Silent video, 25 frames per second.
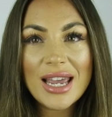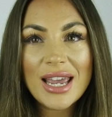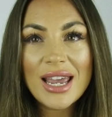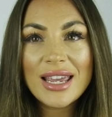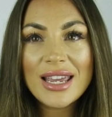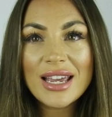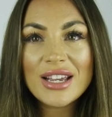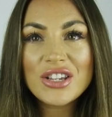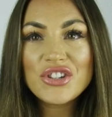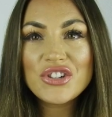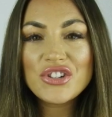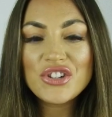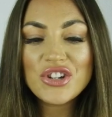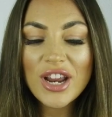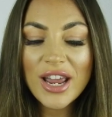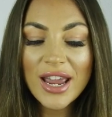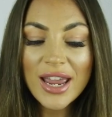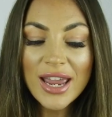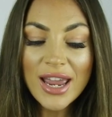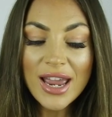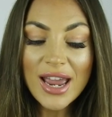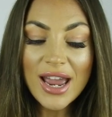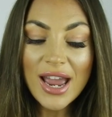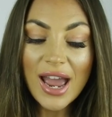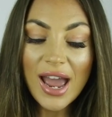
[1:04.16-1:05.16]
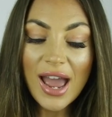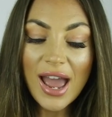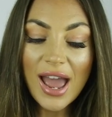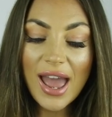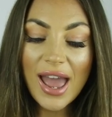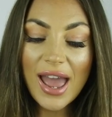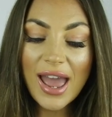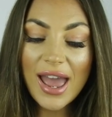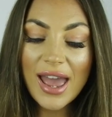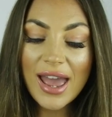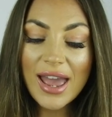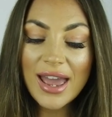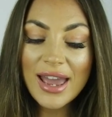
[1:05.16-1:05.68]
day yesterday.
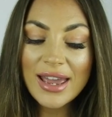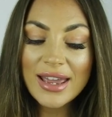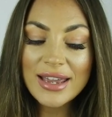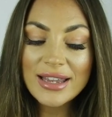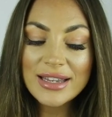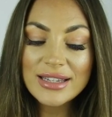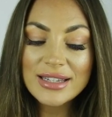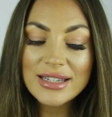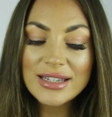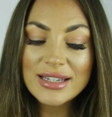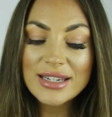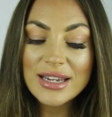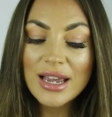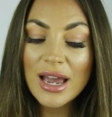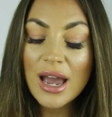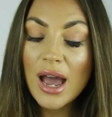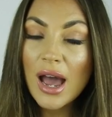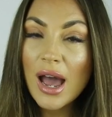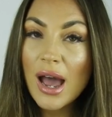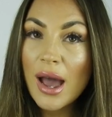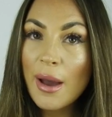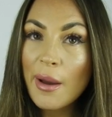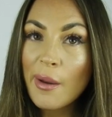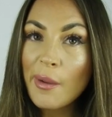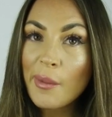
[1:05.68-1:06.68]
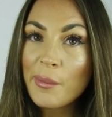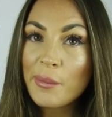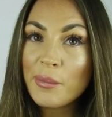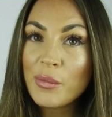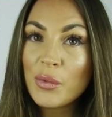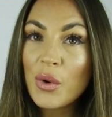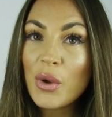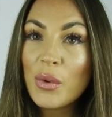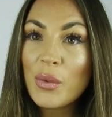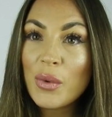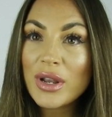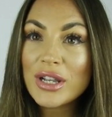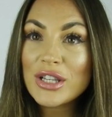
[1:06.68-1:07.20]
And
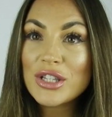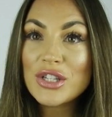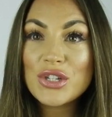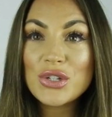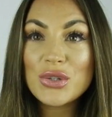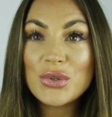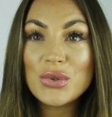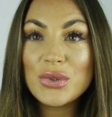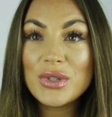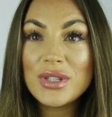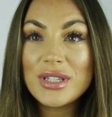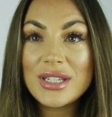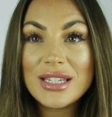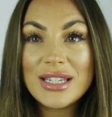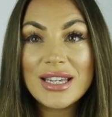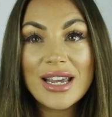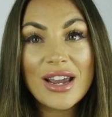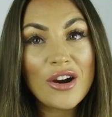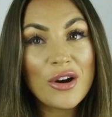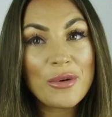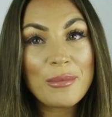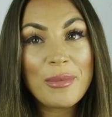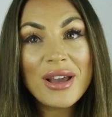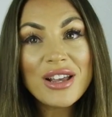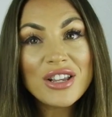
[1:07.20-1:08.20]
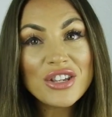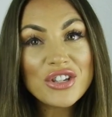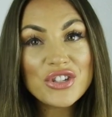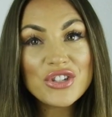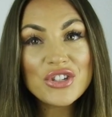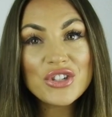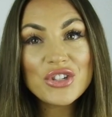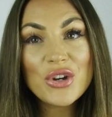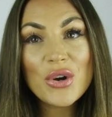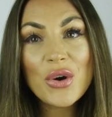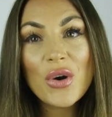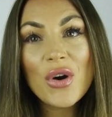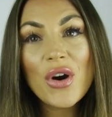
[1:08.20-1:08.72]
we went to the Hermes
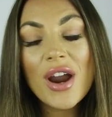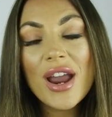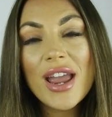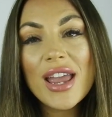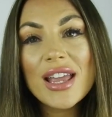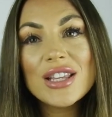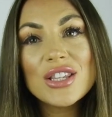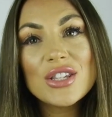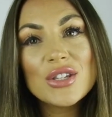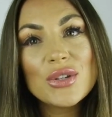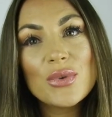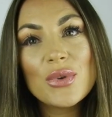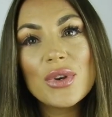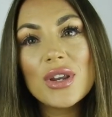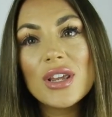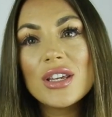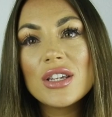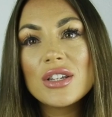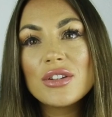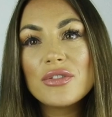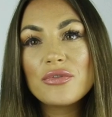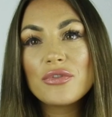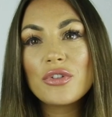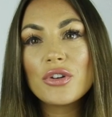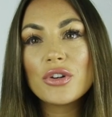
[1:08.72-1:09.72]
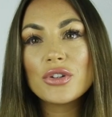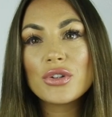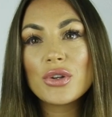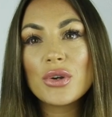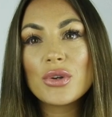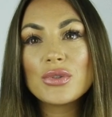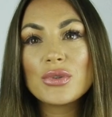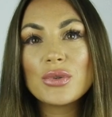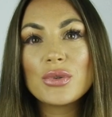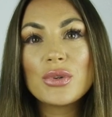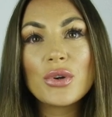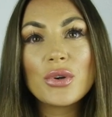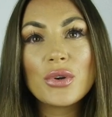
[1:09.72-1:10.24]
store in Zurich. For
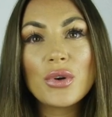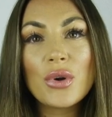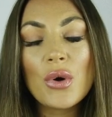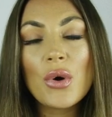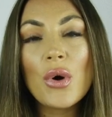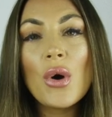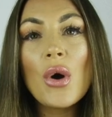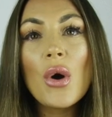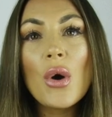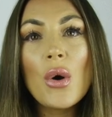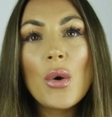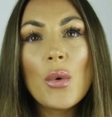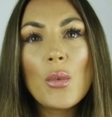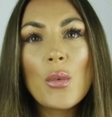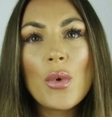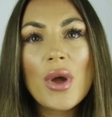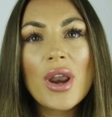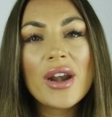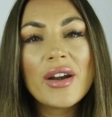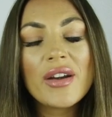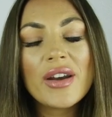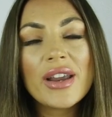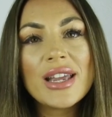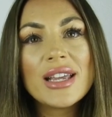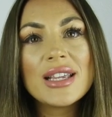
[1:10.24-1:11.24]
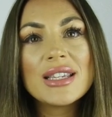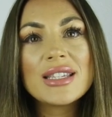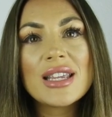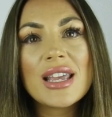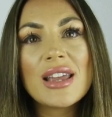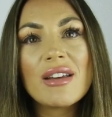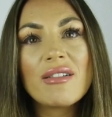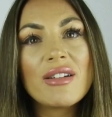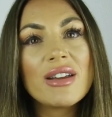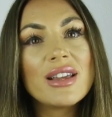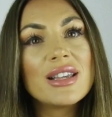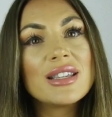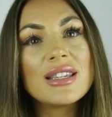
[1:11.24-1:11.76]
those who don't know where
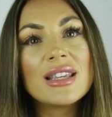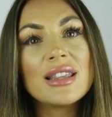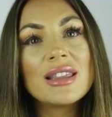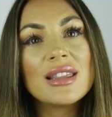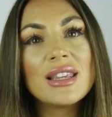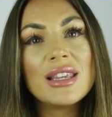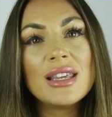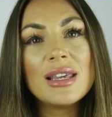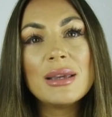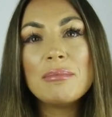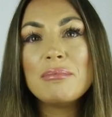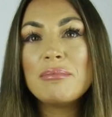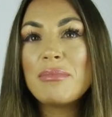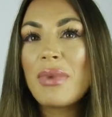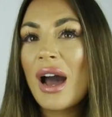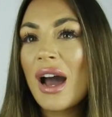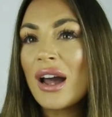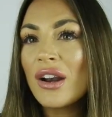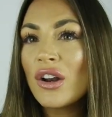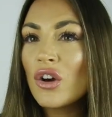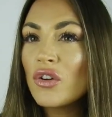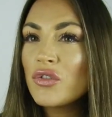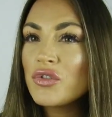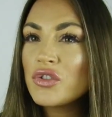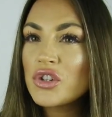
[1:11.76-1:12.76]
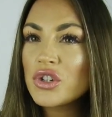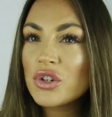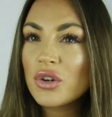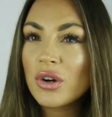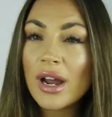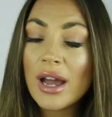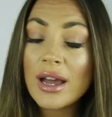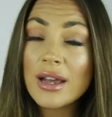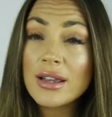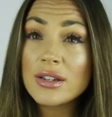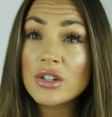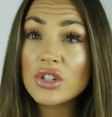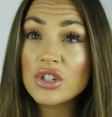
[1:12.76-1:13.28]
it is in the
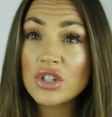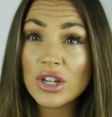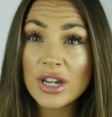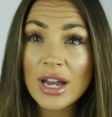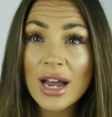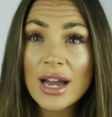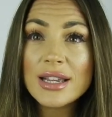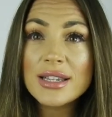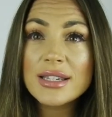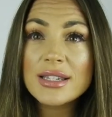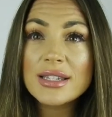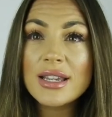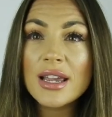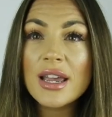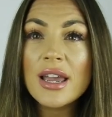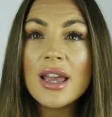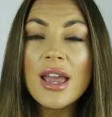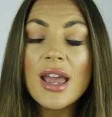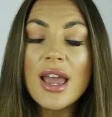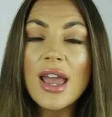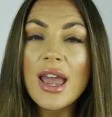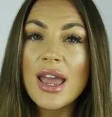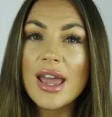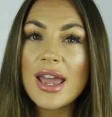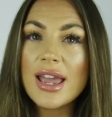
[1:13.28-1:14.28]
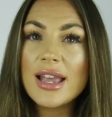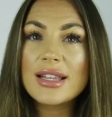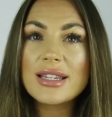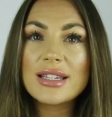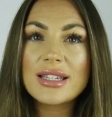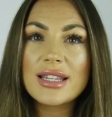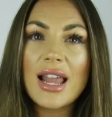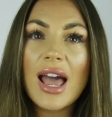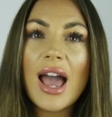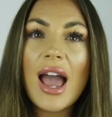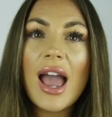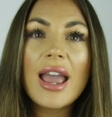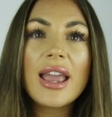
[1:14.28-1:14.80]
Bahnhofstrasse.
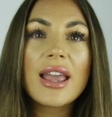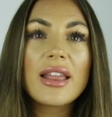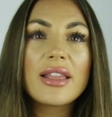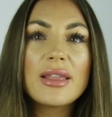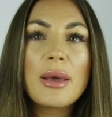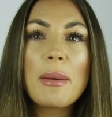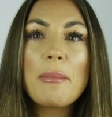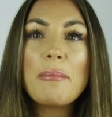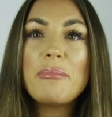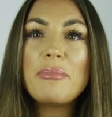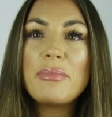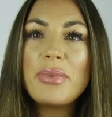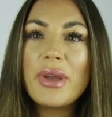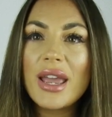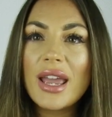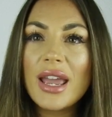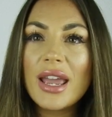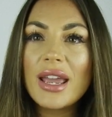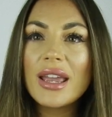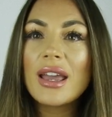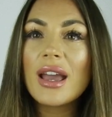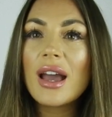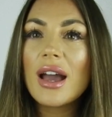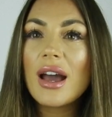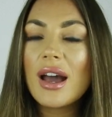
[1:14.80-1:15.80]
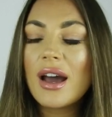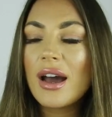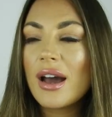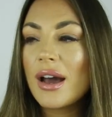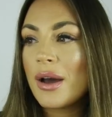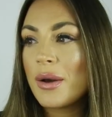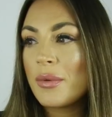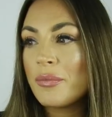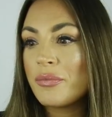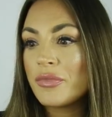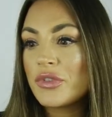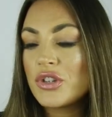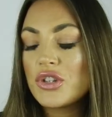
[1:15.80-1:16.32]
It's like the big
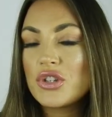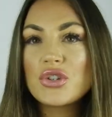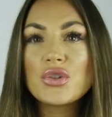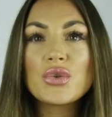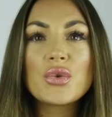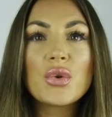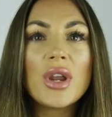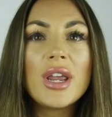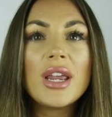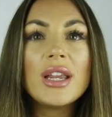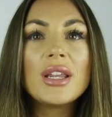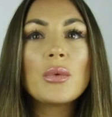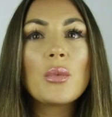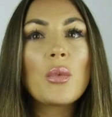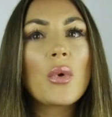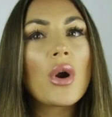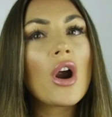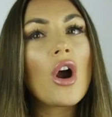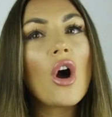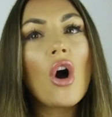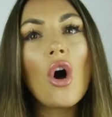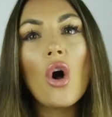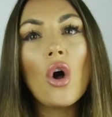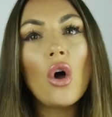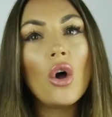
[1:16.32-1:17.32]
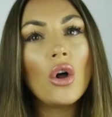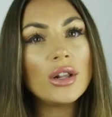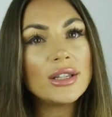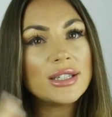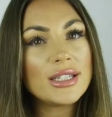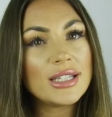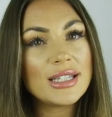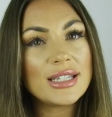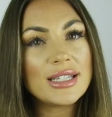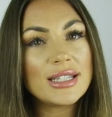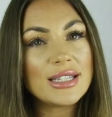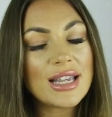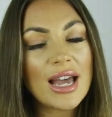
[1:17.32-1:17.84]
street where all
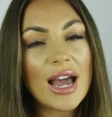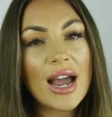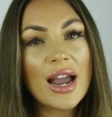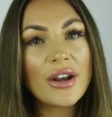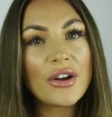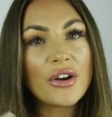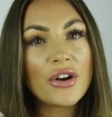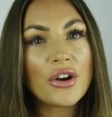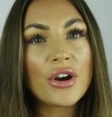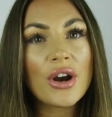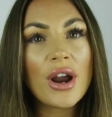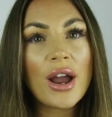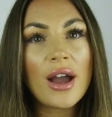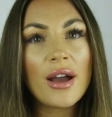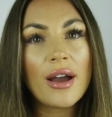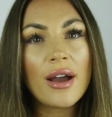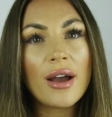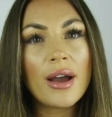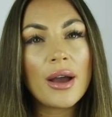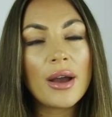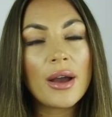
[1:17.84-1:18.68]
the designer